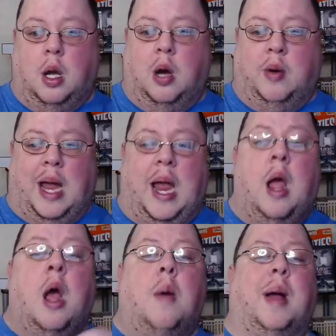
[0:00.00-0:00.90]
Okay?
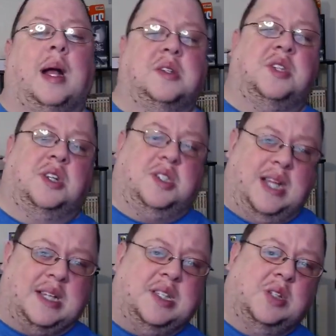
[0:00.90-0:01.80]
Because
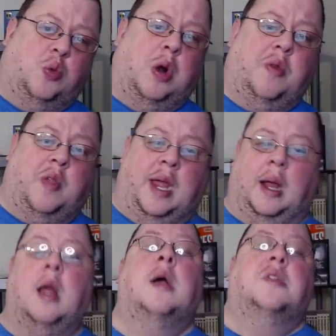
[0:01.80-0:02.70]
success is one thing.
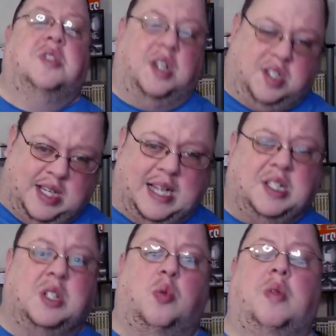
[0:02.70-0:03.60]

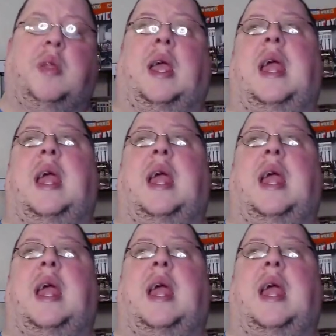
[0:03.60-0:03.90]
Success is one thing.